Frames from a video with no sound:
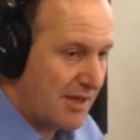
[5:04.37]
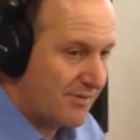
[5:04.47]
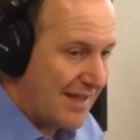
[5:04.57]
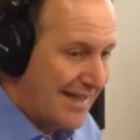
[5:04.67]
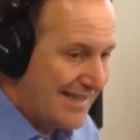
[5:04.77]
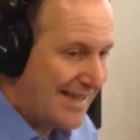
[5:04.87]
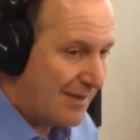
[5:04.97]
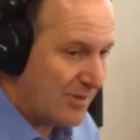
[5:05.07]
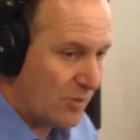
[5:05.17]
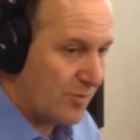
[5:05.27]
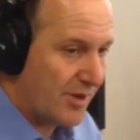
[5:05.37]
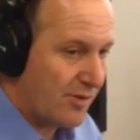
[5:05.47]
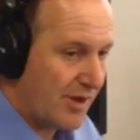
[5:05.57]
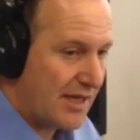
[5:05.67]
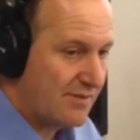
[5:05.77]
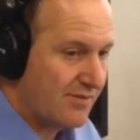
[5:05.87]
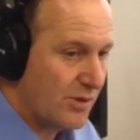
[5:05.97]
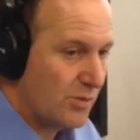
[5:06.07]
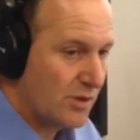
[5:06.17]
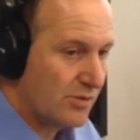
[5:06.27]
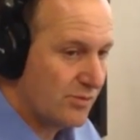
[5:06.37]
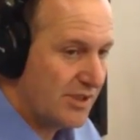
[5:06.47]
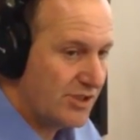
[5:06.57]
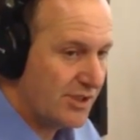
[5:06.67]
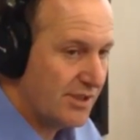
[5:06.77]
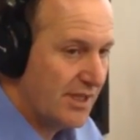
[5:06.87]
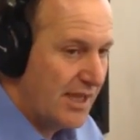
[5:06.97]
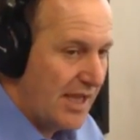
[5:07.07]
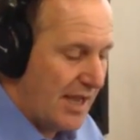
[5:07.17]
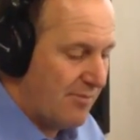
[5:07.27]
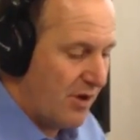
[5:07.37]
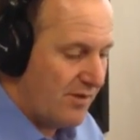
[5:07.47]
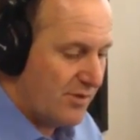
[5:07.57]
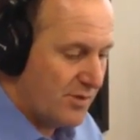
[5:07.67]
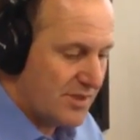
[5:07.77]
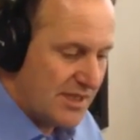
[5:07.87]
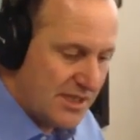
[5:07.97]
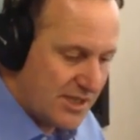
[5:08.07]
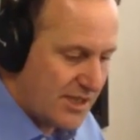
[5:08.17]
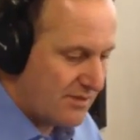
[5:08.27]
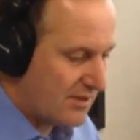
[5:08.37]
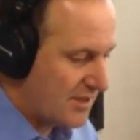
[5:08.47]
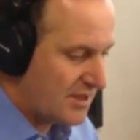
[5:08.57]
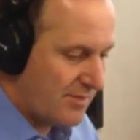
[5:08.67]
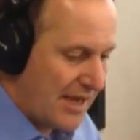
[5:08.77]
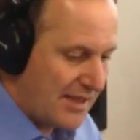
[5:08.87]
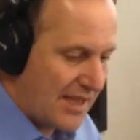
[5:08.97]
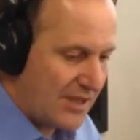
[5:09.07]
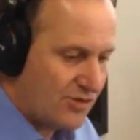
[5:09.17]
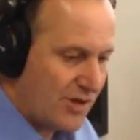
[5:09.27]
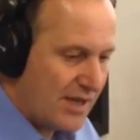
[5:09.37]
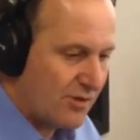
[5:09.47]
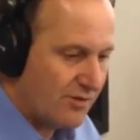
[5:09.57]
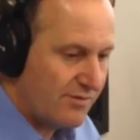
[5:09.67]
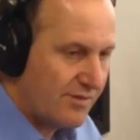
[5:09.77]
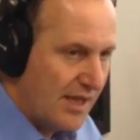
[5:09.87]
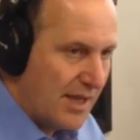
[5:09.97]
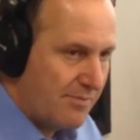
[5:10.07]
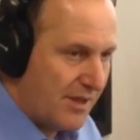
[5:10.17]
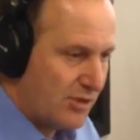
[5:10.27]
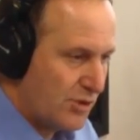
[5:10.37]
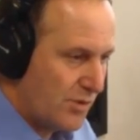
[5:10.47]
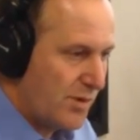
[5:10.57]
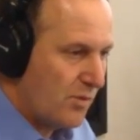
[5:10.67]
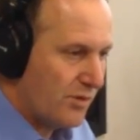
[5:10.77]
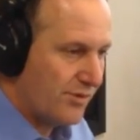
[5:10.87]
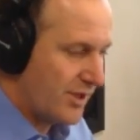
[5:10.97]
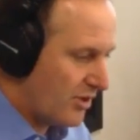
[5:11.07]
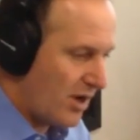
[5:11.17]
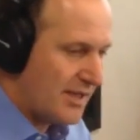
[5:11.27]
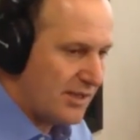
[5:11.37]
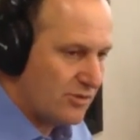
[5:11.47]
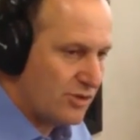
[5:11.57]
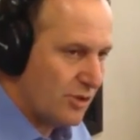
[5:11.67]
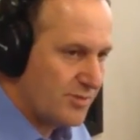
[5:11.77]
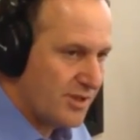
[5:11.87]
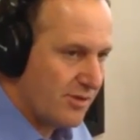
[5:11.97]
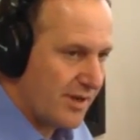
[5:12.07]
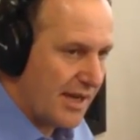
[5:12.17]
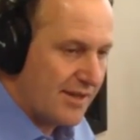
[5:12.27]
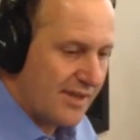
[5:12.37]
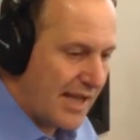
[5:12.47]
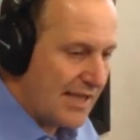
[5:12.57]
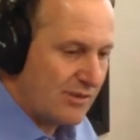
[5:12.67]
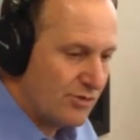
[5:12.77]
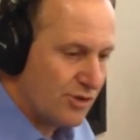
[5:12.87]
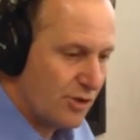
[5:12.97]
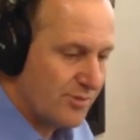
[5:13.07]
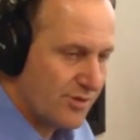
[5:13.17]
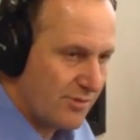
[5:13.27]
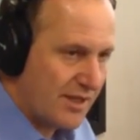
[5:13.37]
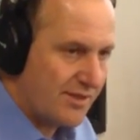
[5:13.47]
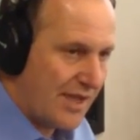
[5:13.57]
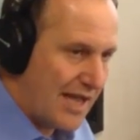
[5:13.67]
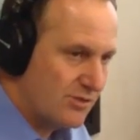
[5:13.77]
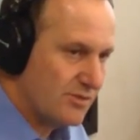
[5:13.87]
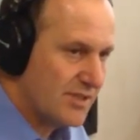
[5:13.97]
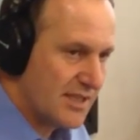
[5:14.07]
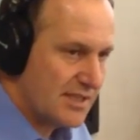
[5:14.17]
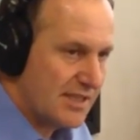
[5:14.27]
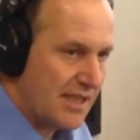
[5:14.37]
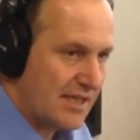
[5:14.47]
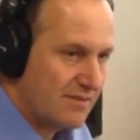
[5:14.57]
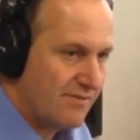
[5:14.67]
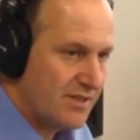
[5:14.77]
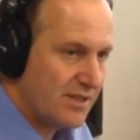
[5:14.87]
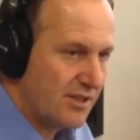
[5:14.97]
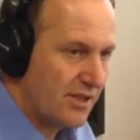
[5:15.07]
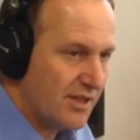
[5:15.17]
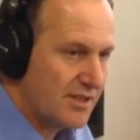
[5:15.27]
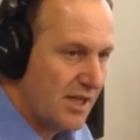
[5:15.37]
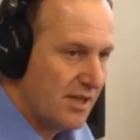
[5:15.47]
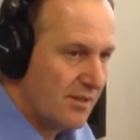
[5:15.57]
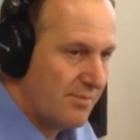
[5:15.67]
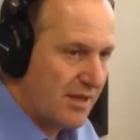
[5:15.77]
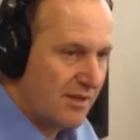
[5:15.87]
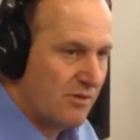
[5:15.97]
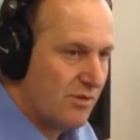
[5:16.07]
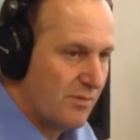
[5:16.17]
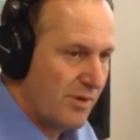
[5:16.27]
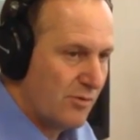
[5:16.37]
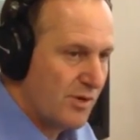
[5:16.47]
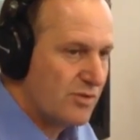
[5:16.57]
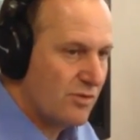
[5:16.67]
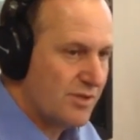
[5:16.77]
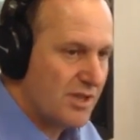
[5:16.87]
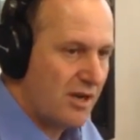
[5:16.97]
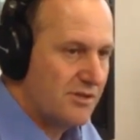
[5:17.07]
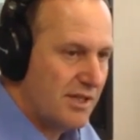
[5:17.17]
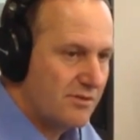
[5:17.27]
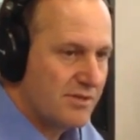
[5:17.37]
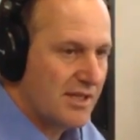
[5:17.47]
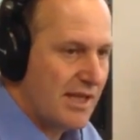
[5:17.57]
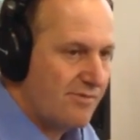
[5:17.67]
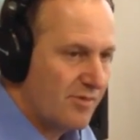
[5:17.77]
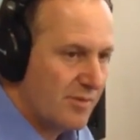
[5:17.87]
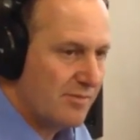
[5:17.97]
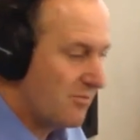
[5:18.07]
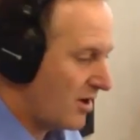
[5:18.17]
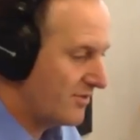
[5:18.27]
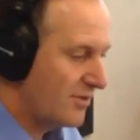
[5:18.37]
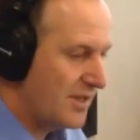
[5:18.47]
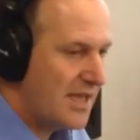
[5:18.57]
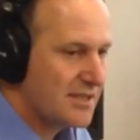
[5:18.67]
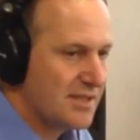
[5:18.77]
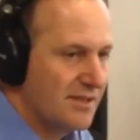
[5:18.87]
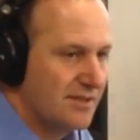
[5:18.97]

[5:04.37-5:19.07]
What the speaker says: of income that will be created for the Auckland region. And my view is, yes, you can debate that trade-off, but do we want the 900 jobs to create it, the 800 jobs to run it, the 160,000 visitor nights, the better restaurants, hotels that come from it? My view, yes.